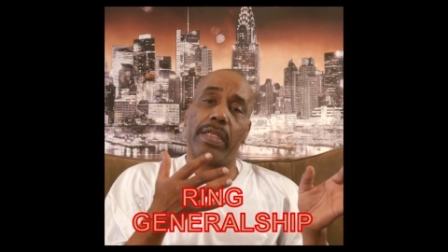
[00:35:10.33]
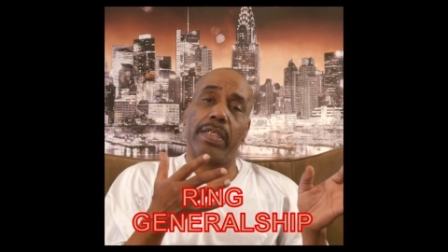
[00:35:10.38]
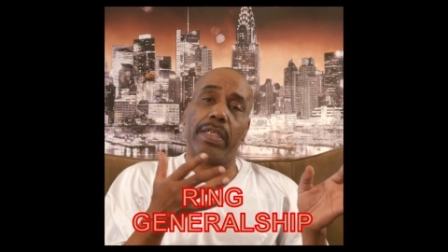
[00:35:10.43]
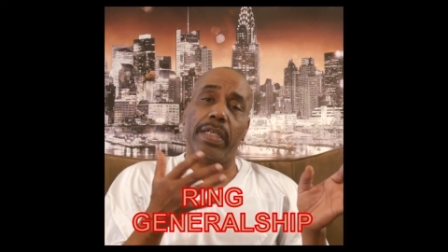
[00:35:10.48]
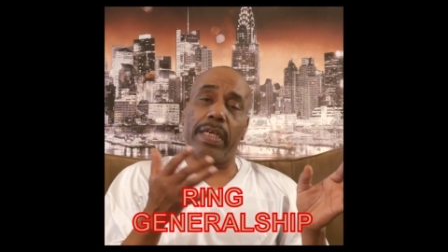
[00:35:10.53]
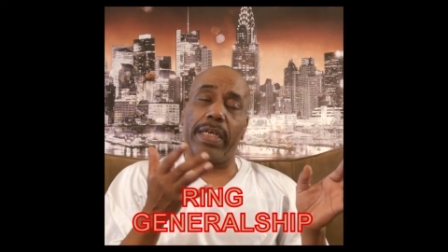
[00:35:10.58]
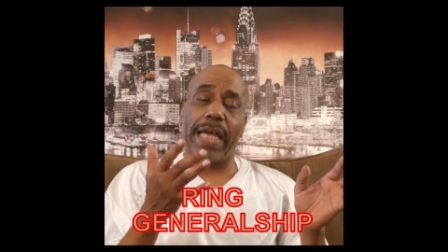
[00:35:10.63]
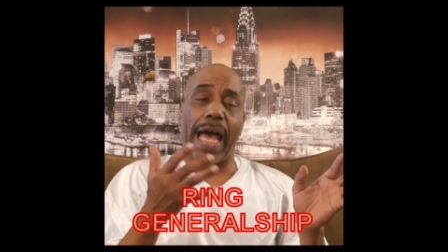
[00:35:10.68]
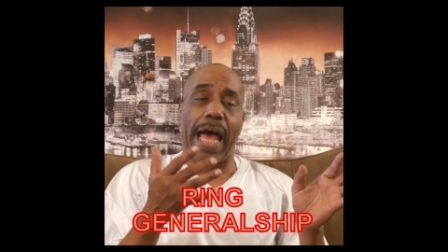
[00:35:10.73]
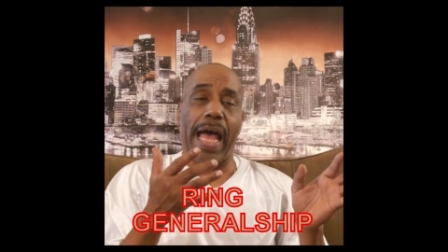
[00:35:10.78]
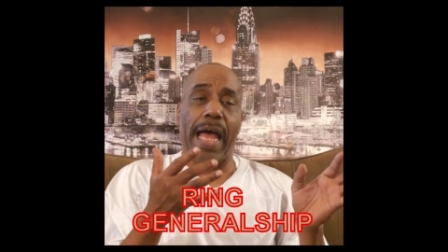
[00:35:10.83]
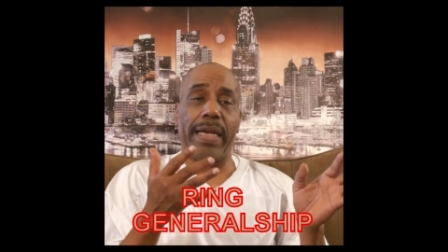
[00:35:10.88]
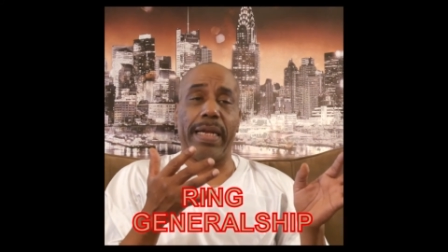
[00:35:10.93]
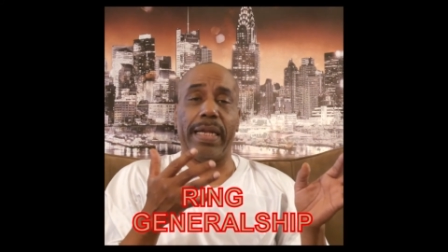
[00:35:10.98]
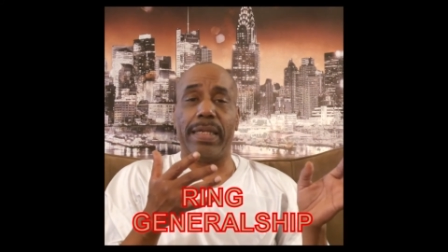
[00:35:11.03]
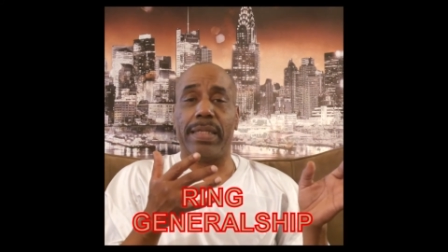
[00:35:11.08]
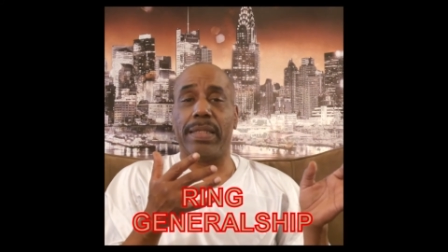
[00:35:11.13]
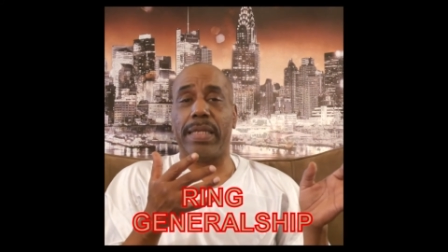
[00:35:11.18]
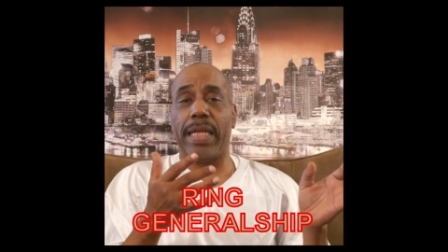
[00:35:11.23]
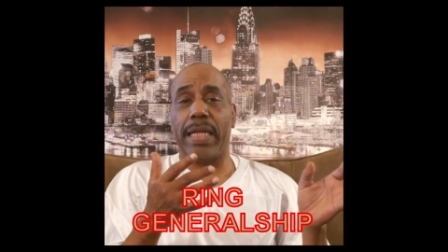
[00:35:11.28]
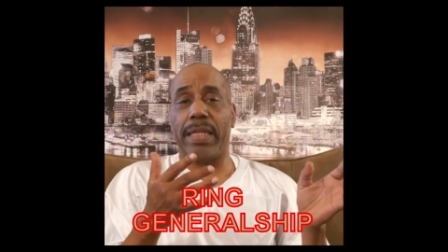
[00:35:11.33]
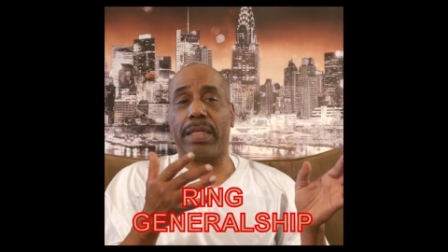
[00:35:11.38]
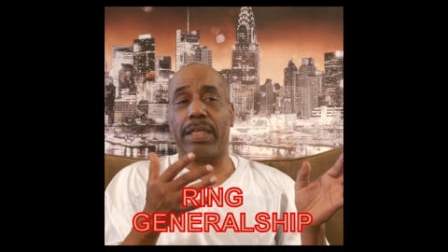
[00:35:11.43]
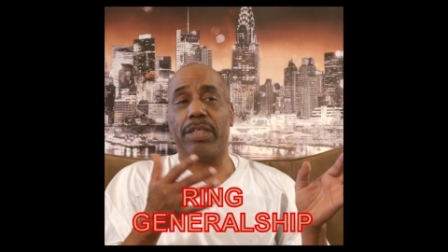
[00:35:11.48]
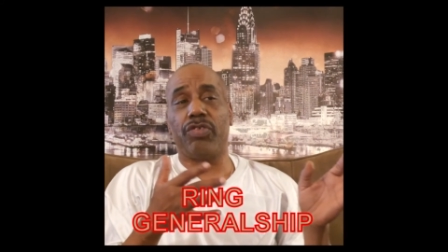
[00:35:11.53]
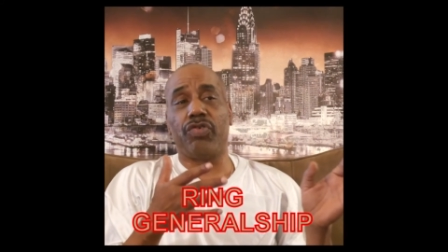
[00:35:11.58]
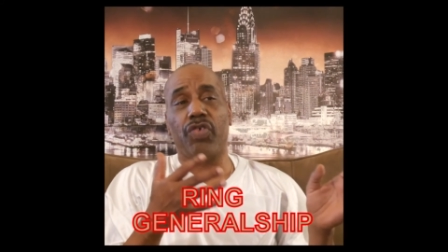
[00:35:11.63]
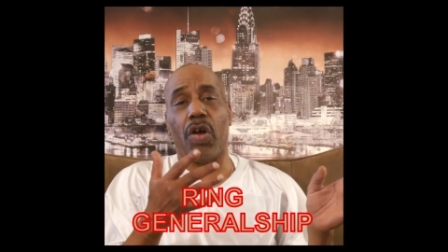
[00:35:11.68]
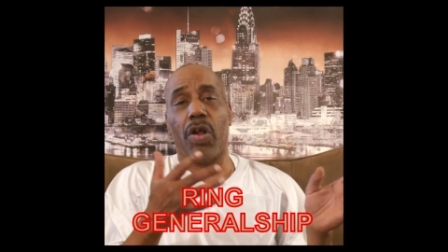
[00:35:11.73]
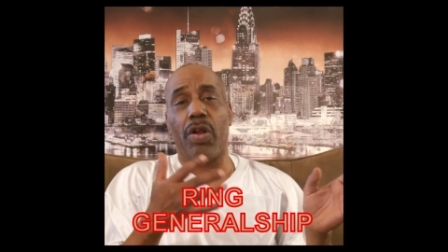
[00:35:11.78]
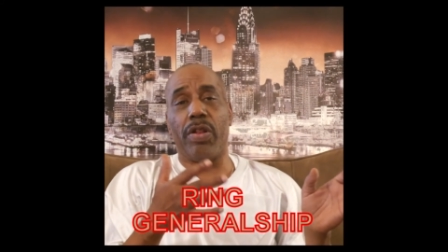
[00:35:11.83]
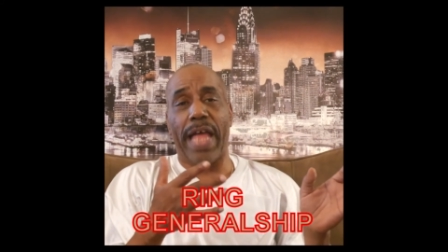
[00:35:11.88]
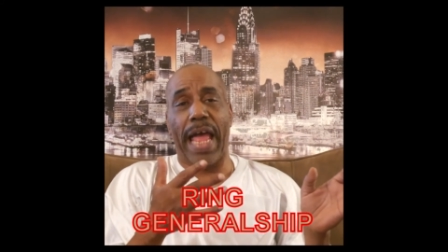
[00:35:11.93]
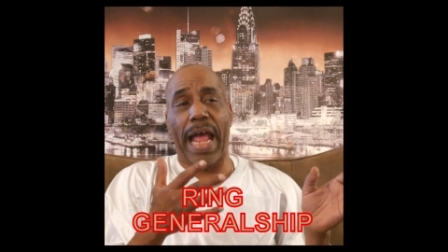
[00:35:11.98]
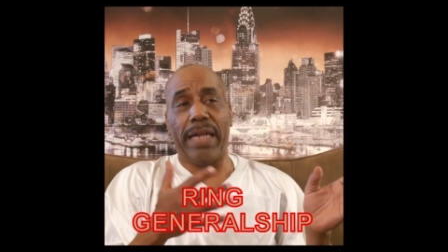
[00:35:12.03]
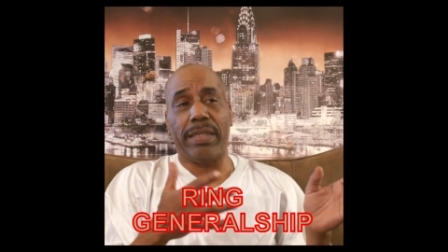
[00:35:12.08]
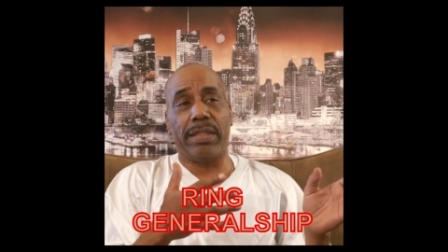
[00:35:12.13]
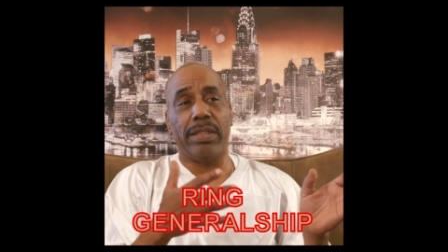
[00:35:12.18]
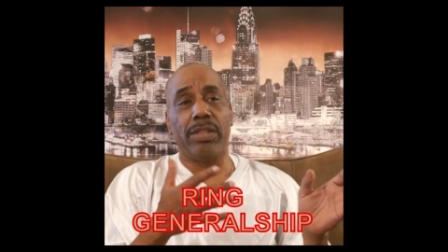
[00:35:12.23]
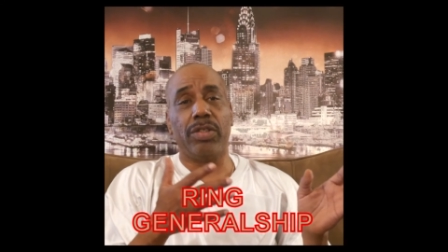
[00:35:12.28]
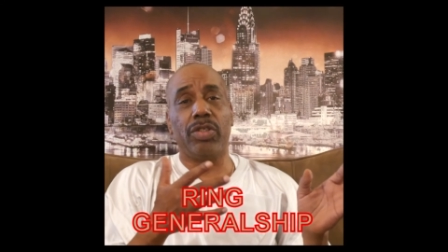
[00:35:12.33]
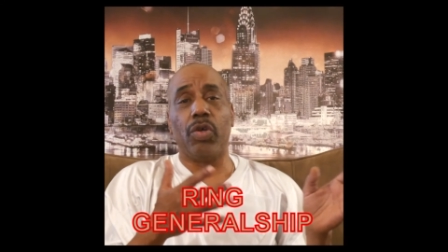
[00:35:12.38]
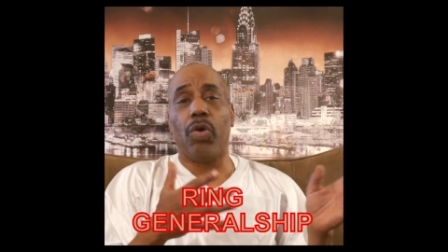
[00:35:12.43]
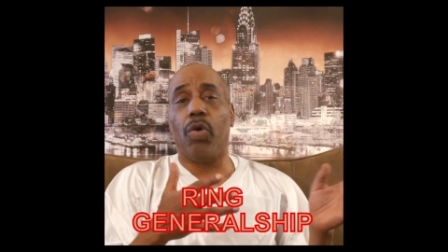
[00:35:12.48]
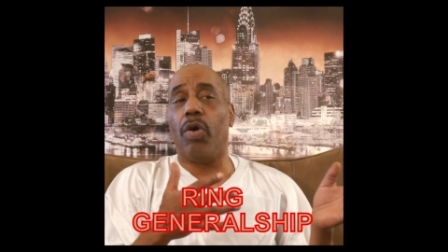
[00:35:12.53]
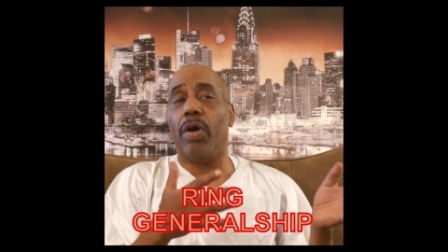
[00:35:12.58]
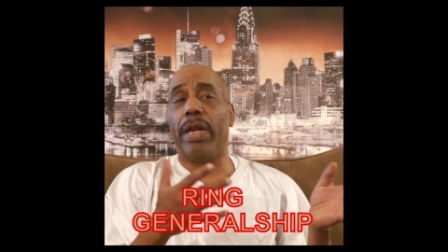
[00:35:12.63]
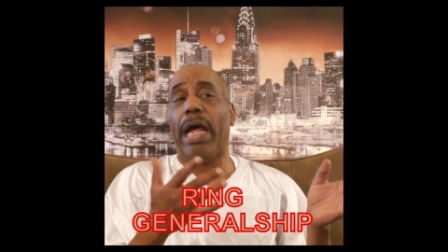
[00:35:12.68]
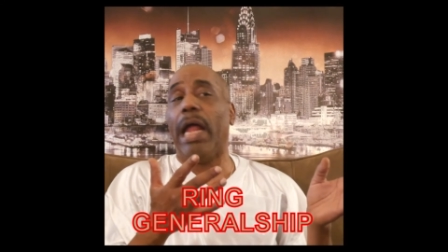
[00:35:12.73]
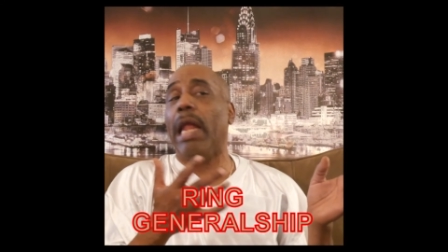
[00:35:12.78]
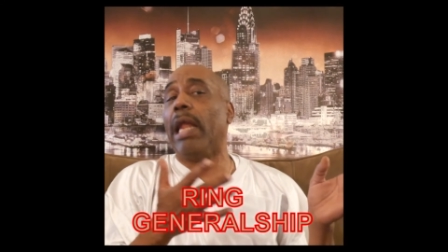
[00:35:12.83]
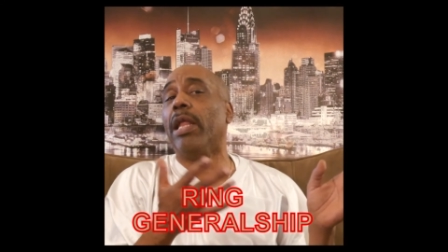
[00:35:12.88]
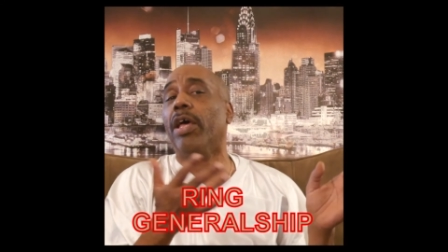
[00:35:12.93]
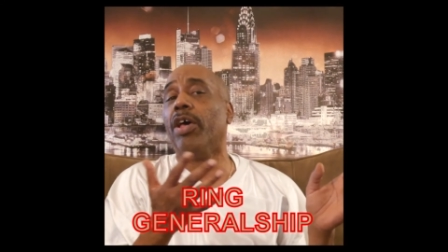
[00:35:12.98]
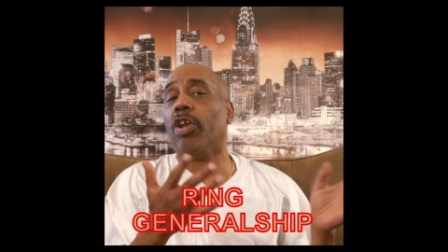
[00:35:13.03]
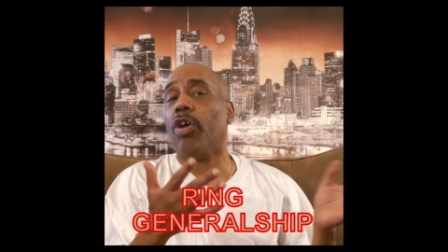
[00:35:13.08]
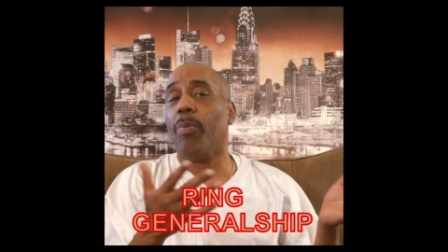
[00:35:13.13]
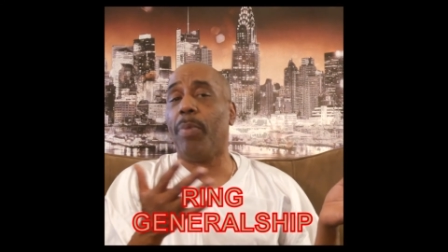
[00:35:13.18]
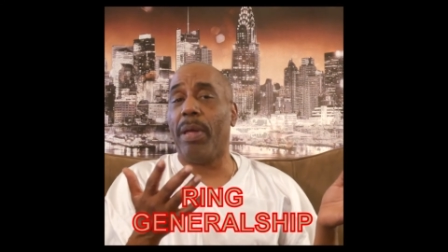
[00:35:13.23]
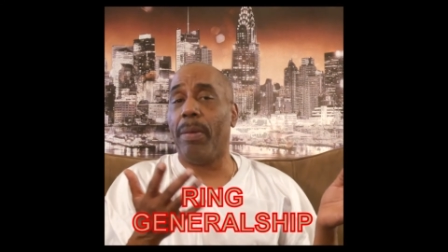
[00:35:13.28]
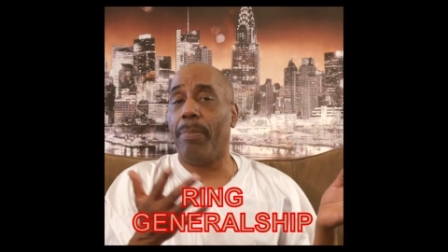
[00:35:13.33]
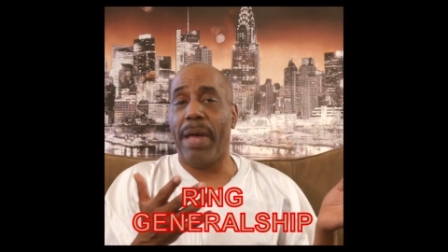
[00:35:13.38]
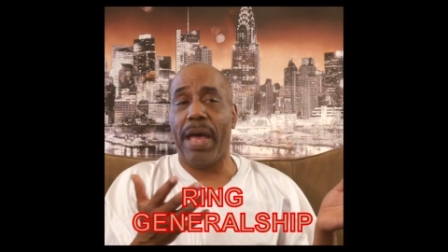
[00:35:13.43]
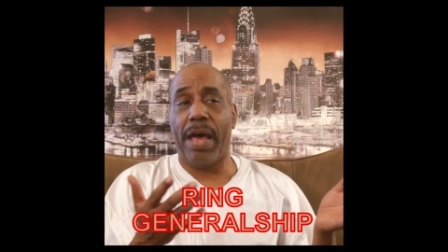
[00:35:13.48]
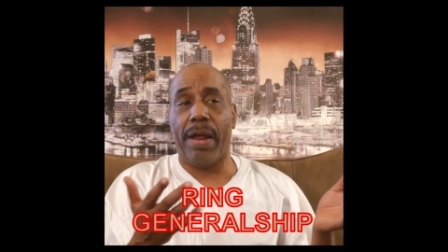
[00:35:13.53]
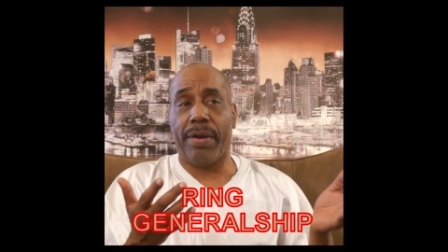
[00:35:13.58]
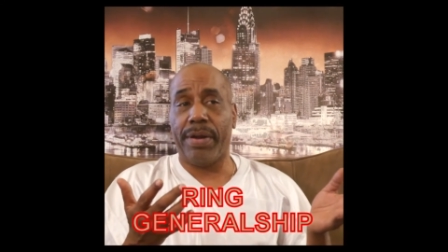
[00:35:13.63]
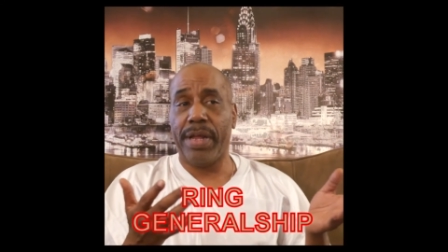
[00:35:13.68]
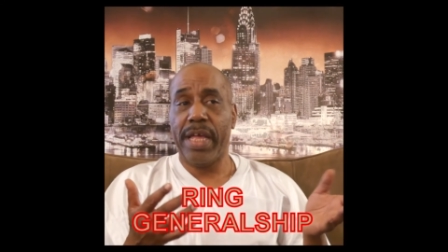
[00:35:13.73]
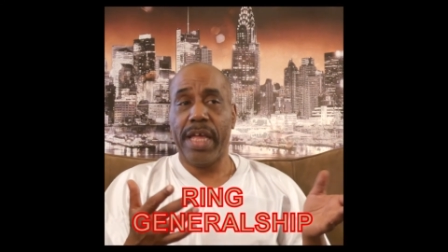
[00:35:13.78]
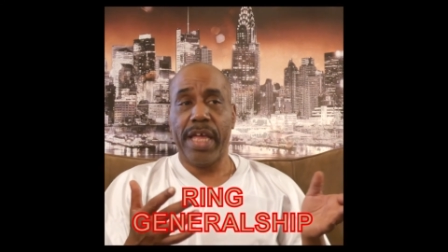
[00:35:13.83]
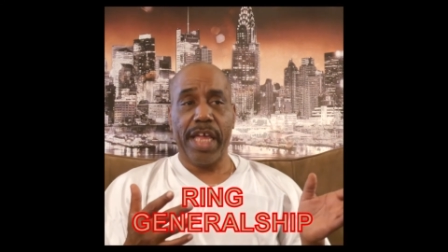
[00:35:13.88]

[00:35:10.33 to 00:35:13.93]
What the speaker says: the guy that's controlling action doing a little bit better.